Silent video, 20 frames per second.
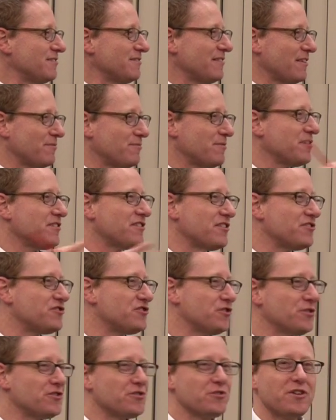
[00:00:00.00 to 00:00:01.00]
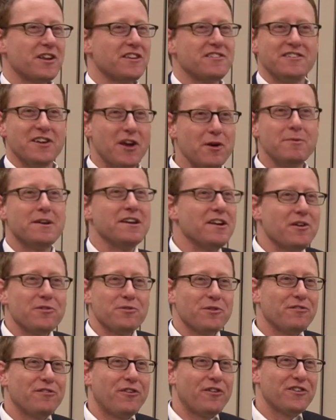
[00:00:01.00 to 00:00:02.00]
This is a Jewish audience, nobody knows
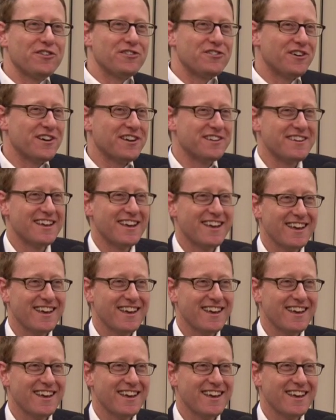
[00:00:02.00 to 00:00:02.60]
what forestry is.